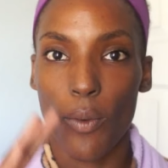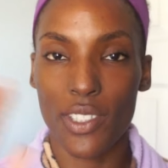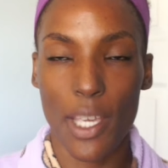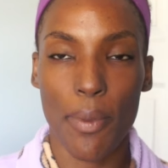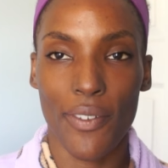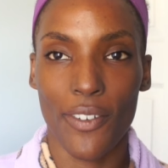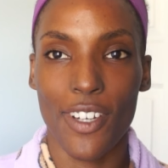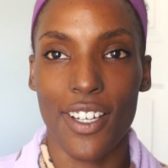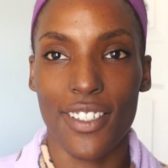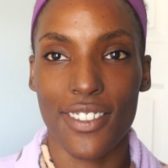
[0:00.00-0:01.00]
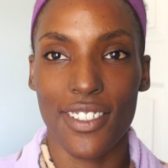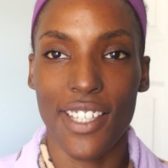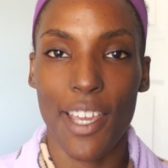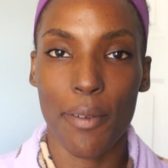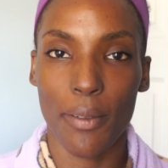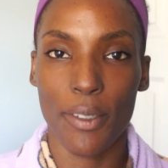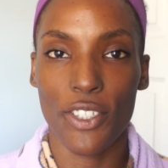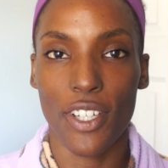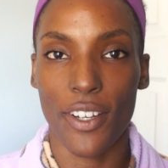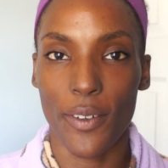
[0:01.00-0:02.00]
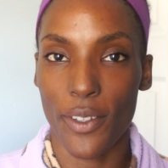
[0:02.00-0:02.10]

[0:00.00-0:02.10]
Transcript: What's up everyone? Today I'm going to be sharing